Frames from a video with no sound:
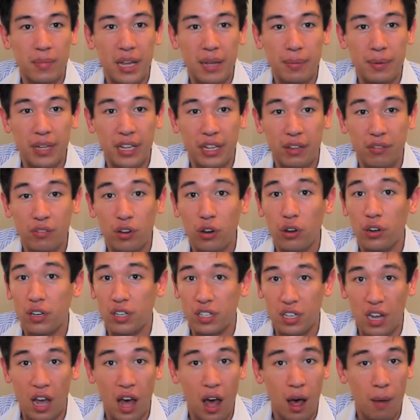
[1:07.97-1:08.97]
Maybe you've got
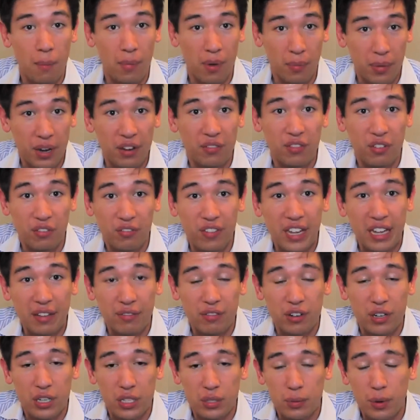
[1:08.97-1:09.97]
um, a bit of a
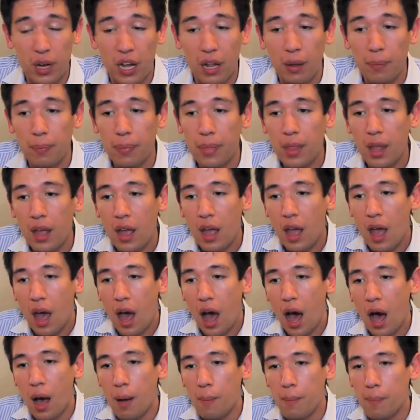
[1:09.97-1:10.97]
fever as well.
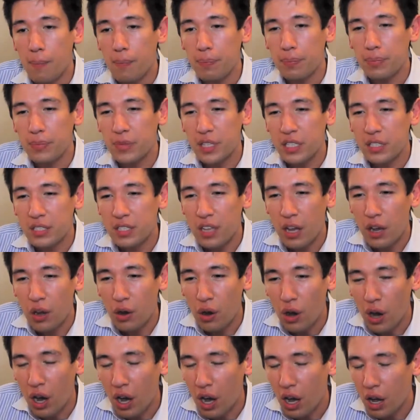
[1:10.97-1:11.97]
Um, so